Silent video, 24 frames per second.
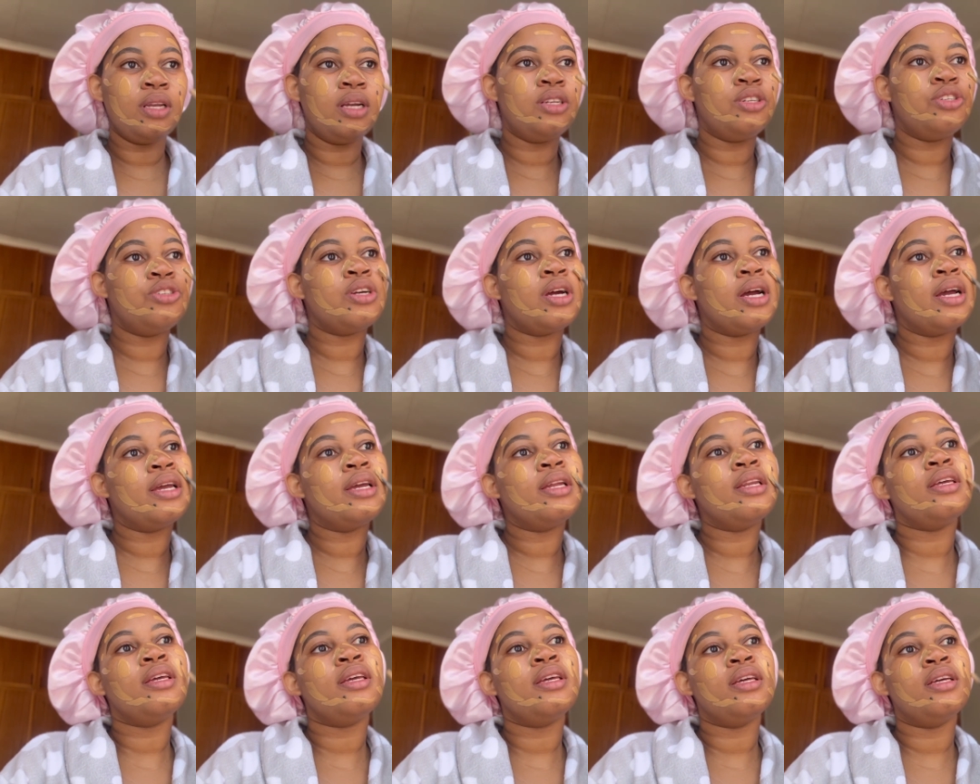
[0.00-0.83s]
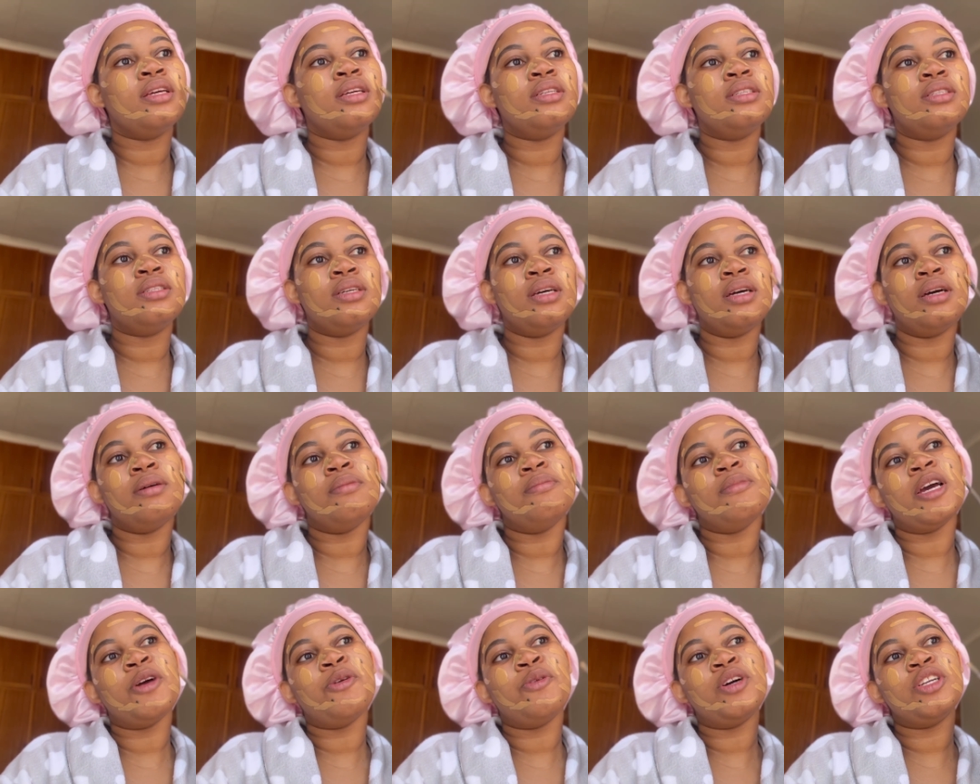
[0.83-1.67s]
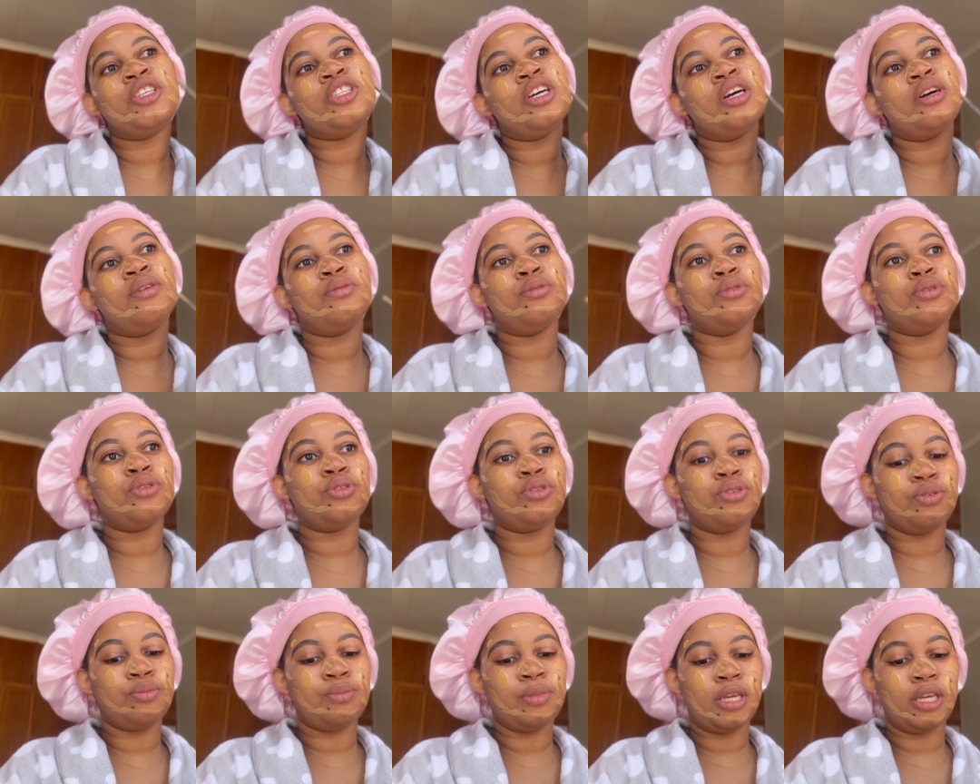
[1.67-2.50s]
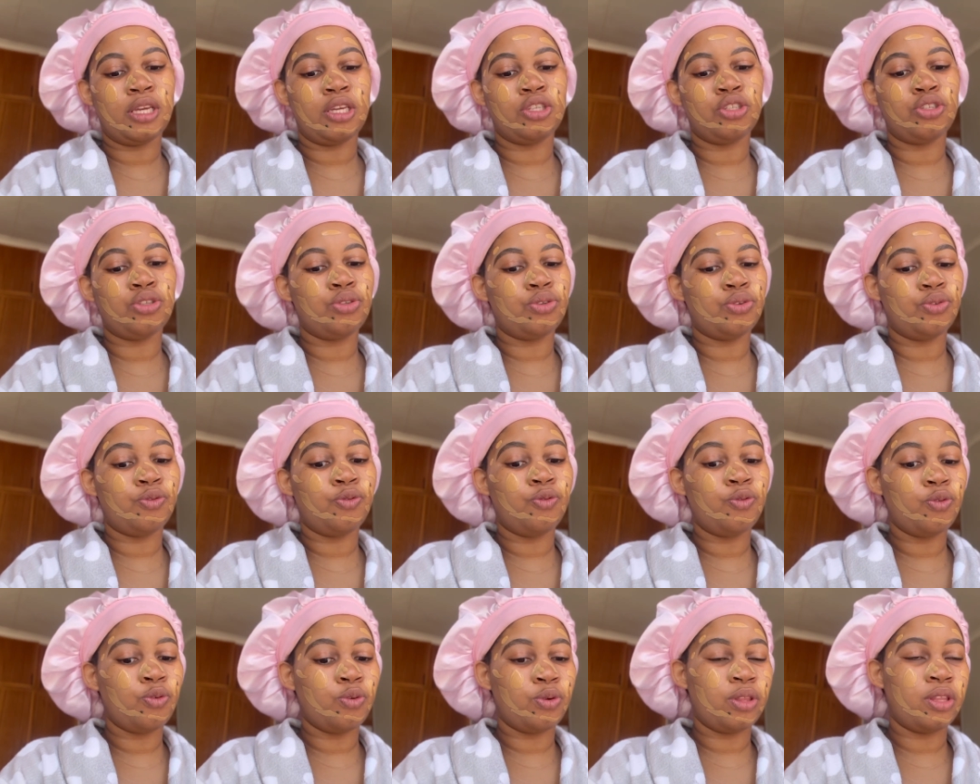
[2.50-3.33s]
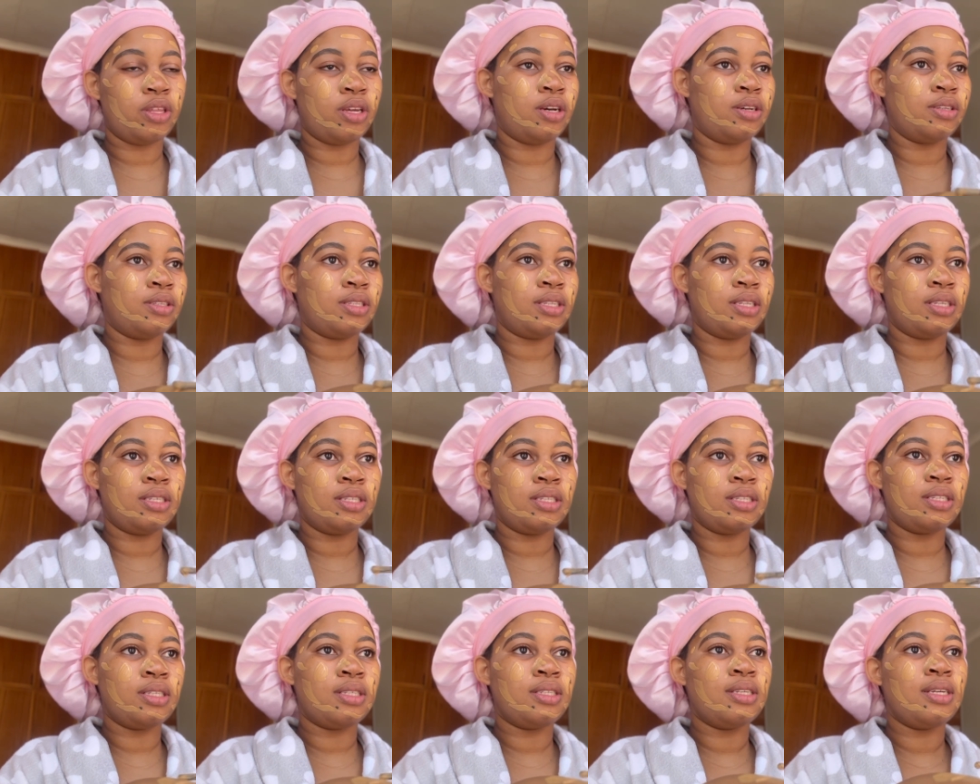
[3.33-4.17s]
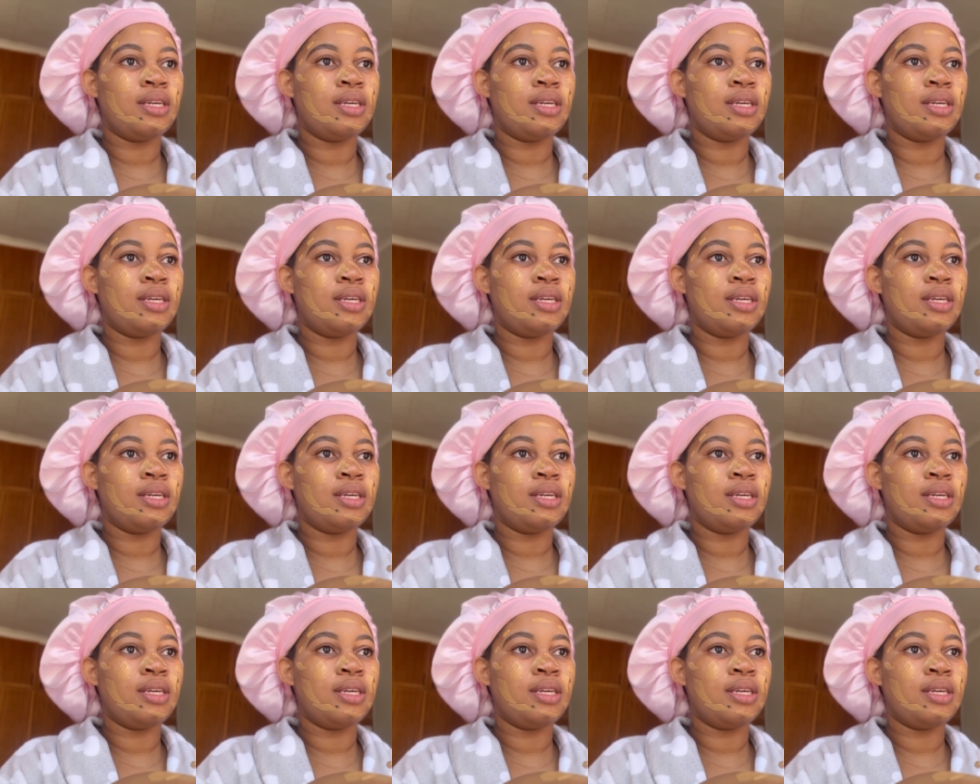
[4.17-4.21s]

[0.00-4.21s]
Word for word: try and get uh, my watch hours to make it to 4,000